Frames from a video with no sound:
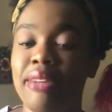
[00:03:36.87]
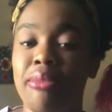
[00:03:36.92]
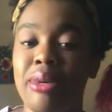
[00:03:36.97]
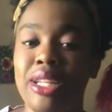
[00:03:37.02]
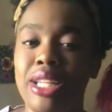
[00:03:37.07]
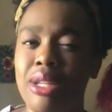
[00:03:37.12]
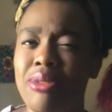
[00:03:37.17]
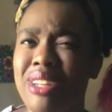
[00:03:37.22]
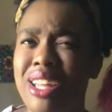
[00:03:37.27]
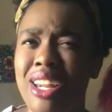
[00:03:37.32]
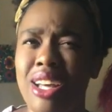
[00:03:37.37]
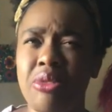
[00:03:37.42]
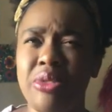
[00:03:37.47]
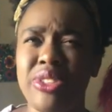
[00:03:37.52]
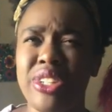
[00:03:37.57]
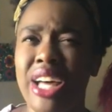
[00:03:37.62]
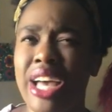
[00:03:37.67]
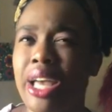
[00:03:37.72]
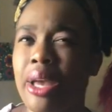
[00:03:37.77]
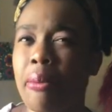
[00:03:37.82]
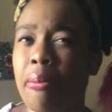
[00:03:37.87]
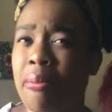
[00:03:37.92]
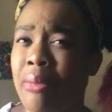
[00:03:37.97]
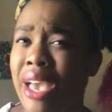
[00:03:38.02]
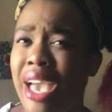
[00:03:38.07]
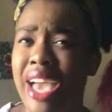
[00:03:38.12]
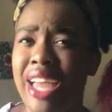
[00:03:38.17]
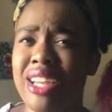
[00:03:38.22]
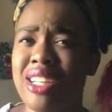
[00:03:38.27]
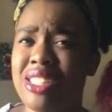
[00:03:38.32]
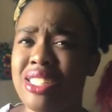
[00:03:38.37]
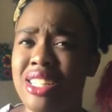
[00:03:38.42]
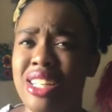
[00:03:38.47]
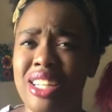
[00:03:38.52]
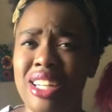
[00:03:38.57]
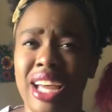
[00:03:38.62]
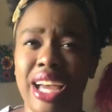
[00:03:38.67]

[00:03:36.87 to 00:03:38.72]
But deep down, I'd be like mad as shit.